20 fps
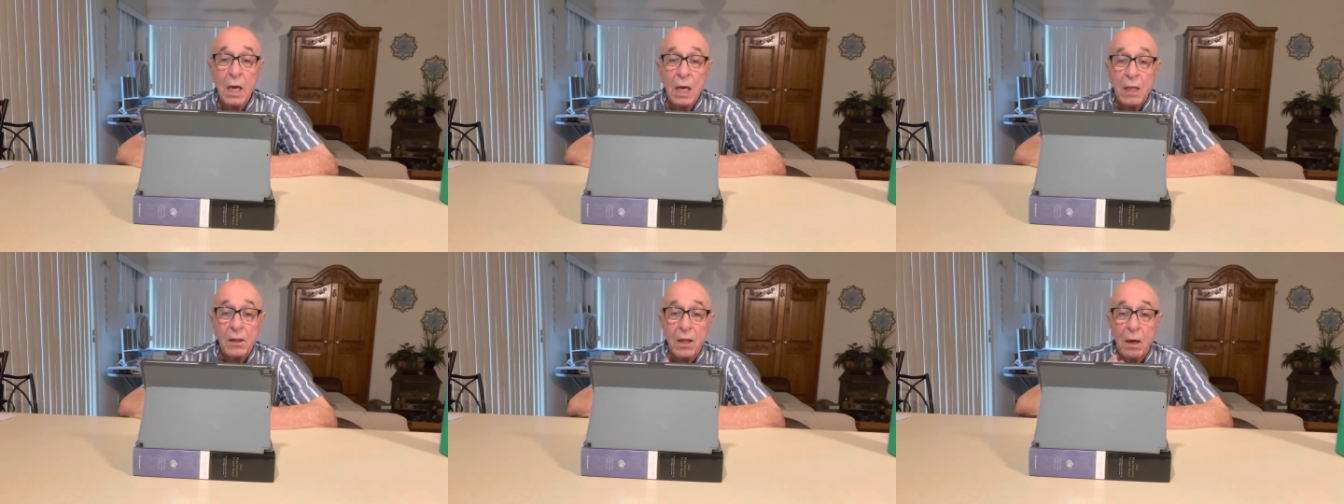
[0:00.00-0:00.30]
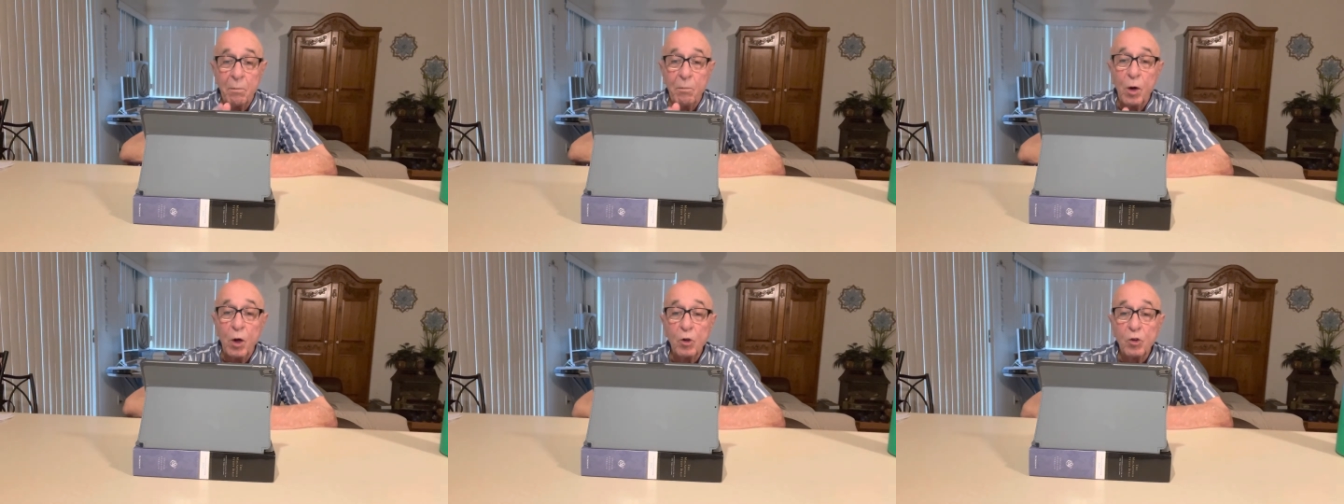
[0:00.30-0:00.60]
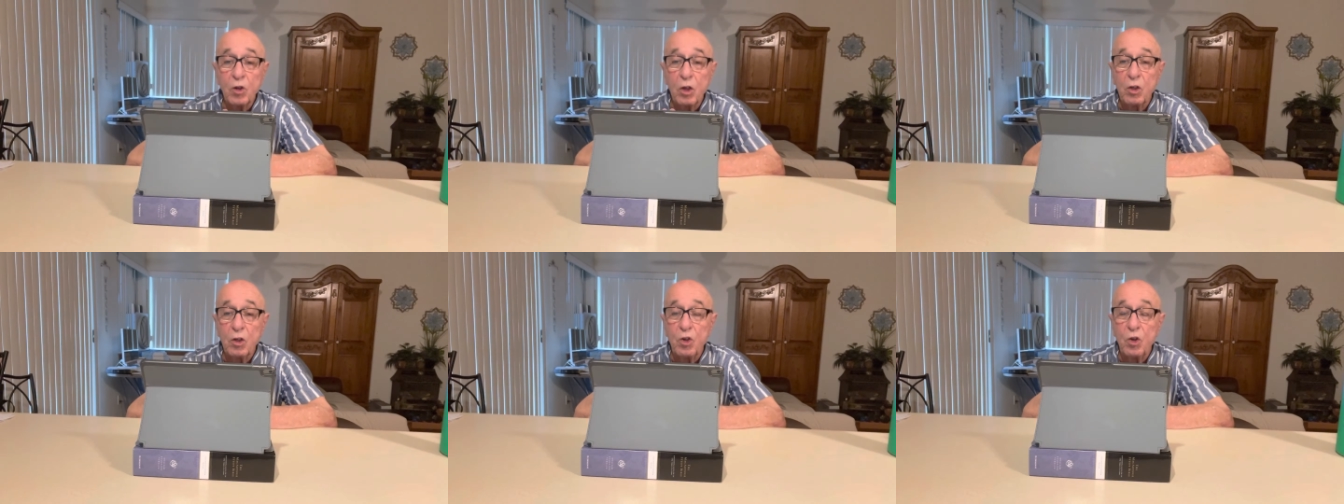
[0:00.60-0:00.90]
The
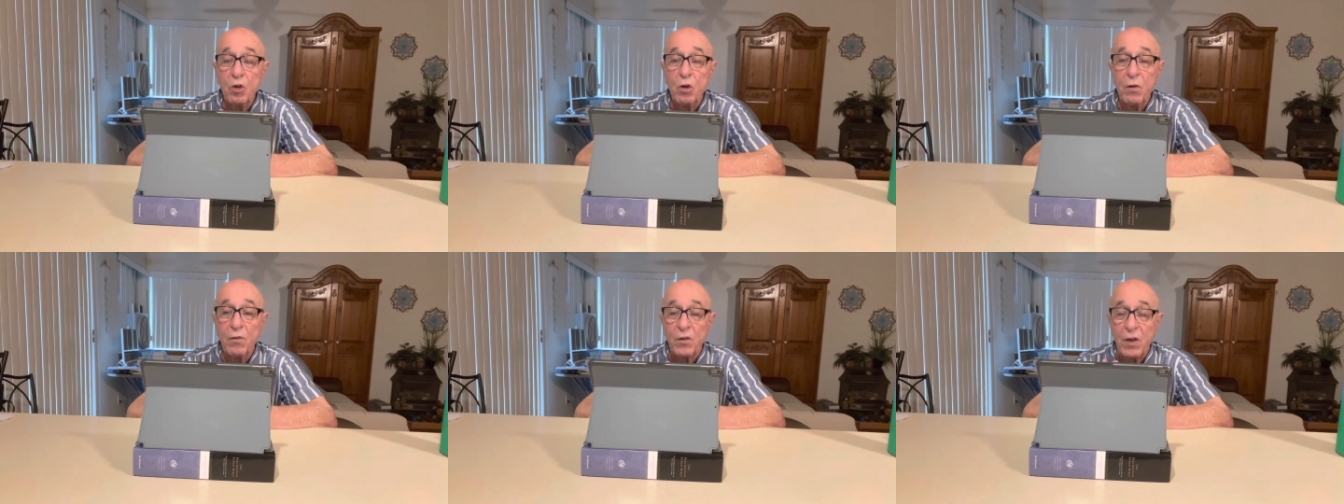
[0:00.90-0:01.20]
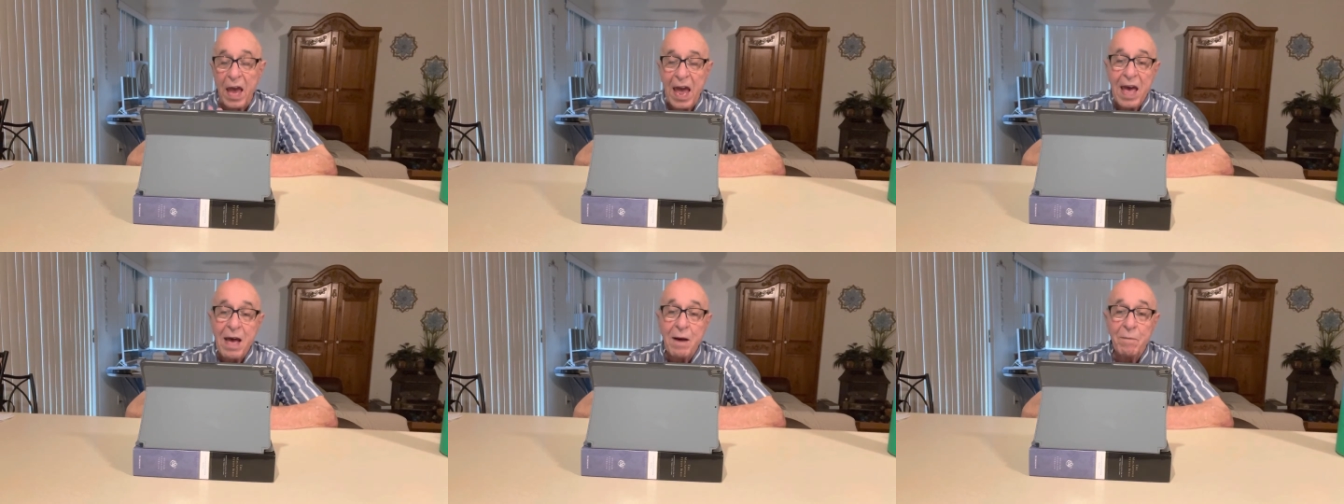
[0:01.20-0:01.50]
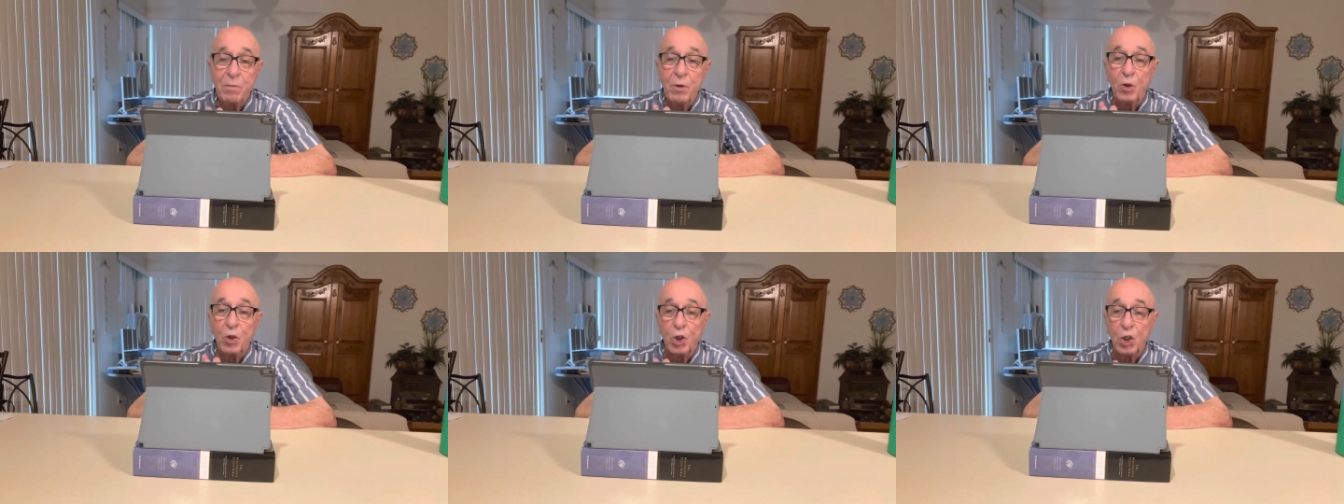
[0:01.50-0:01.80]
multitude of
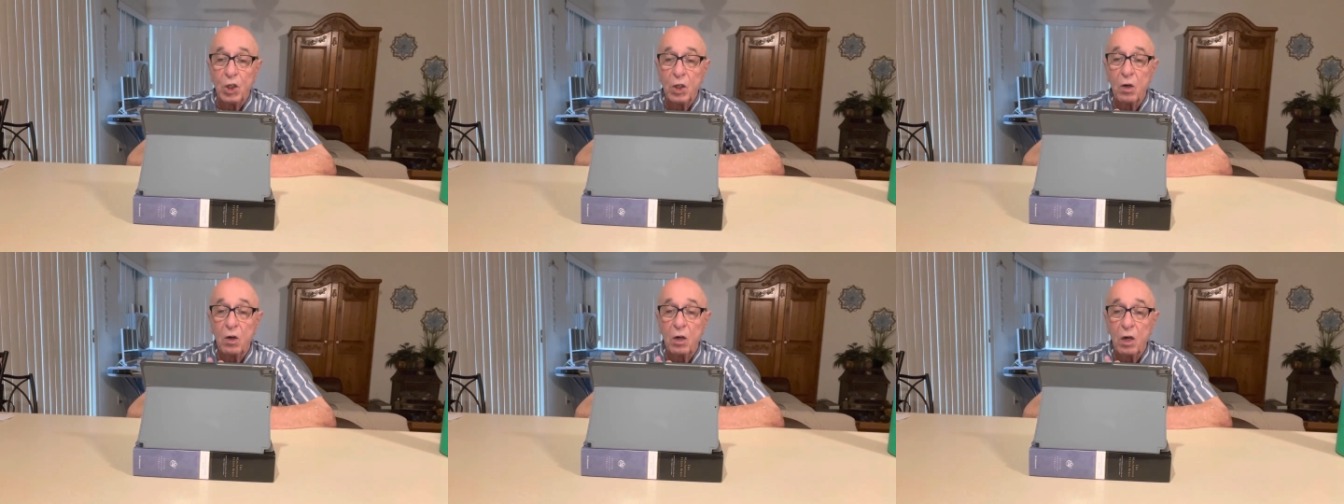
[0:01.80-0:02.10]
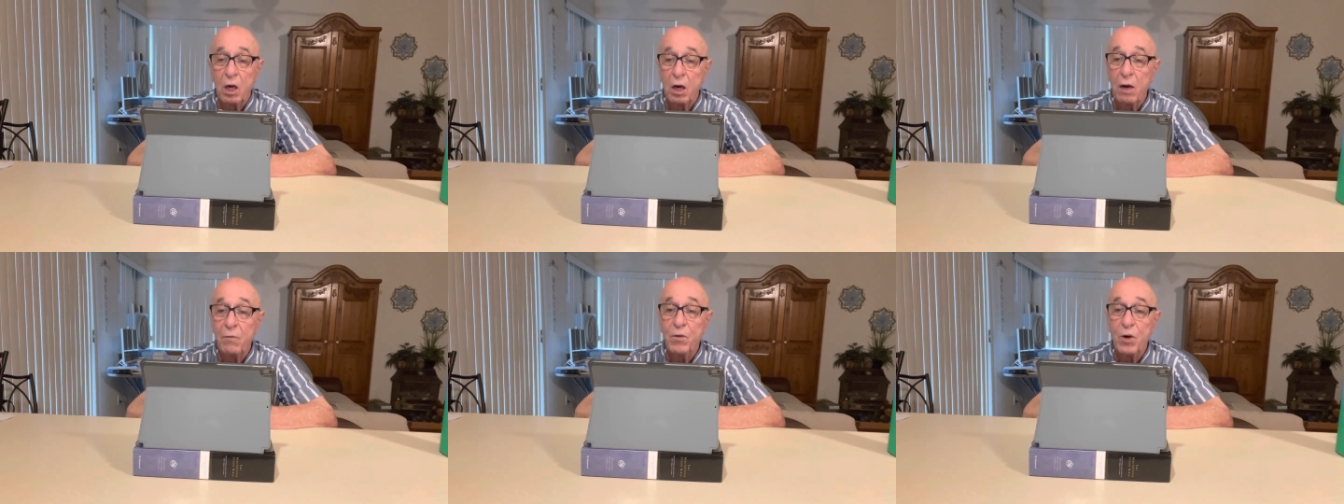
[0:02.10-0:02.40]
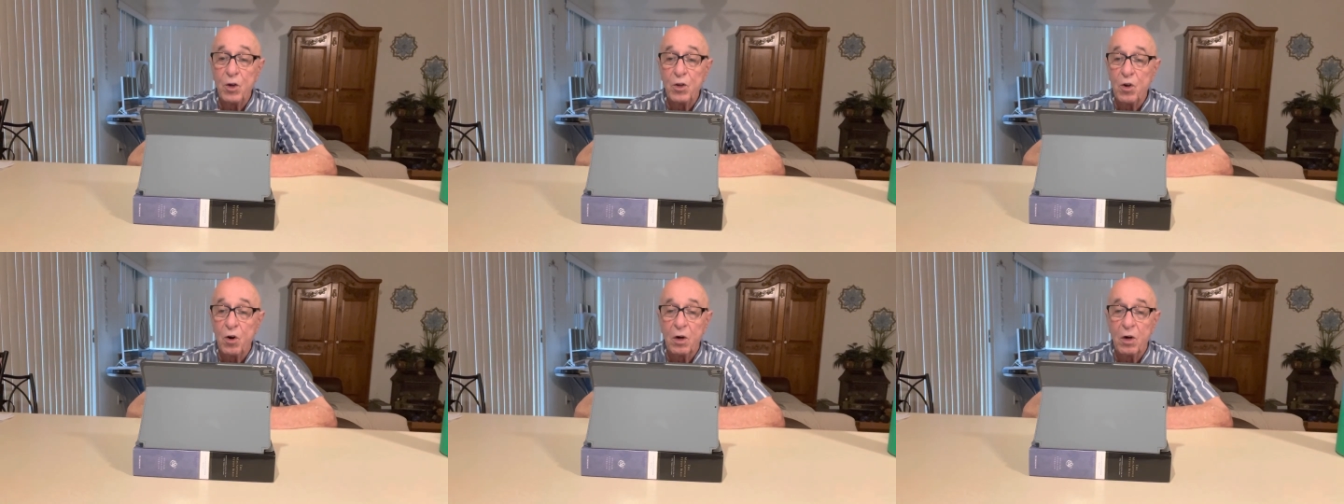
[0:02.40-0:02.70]
camels shall cover
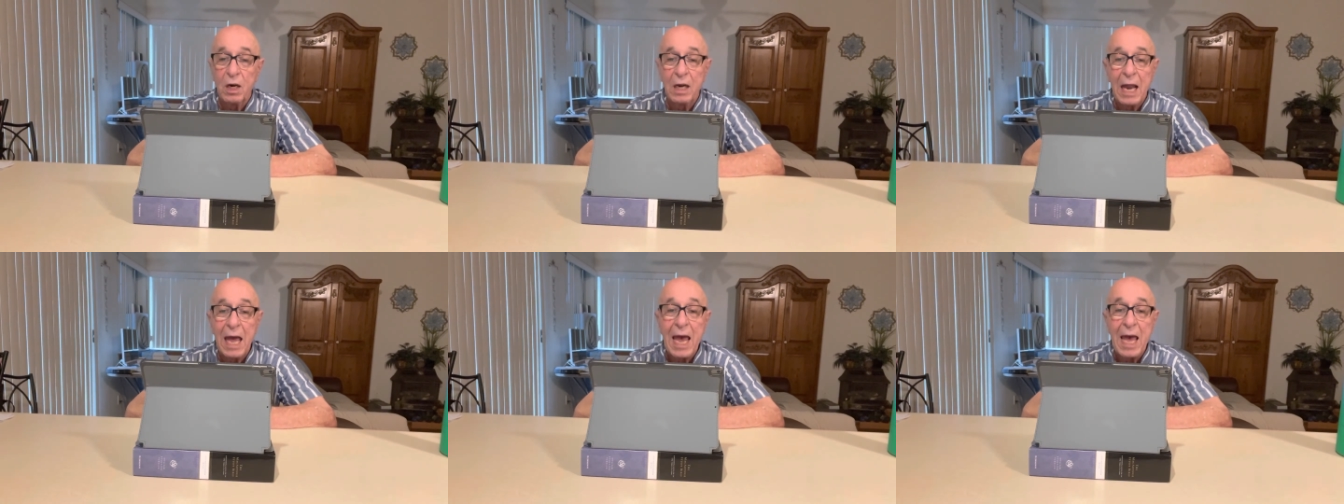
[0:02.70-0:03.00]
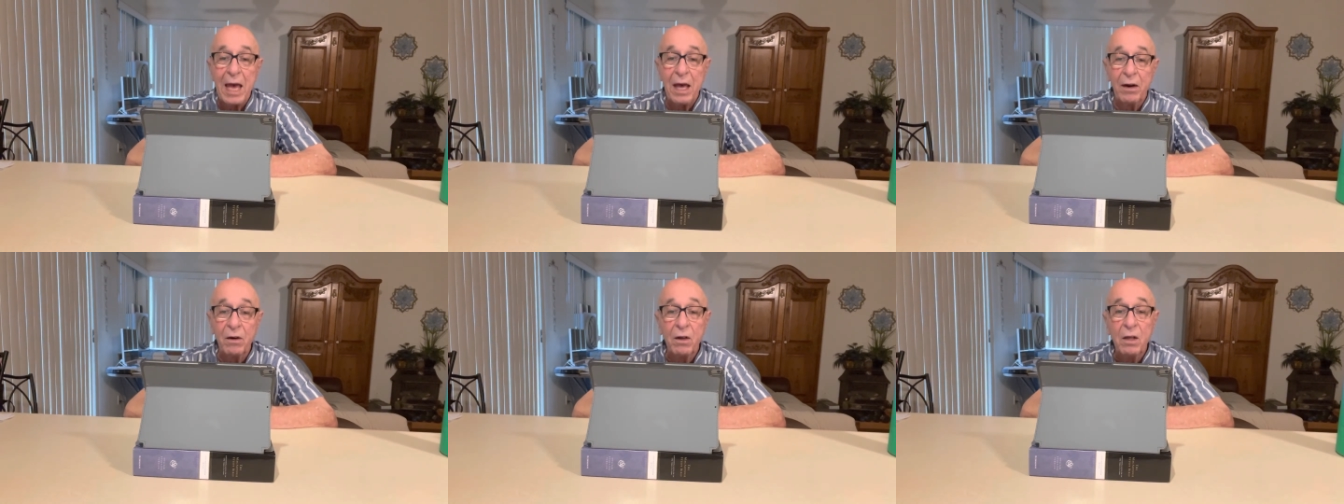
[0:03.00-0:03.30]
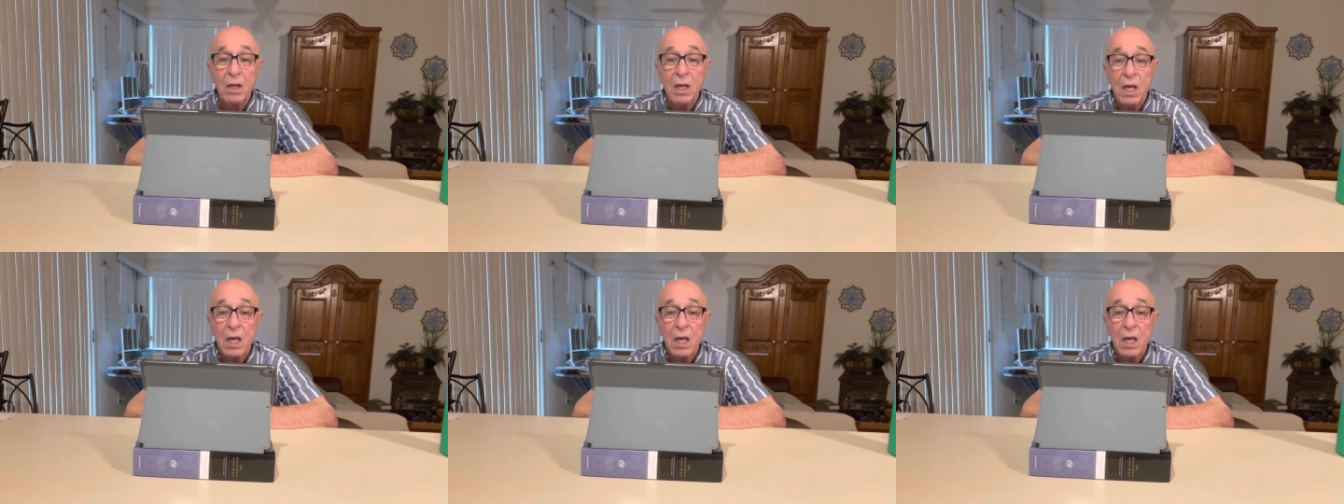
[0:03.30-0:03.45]
your land.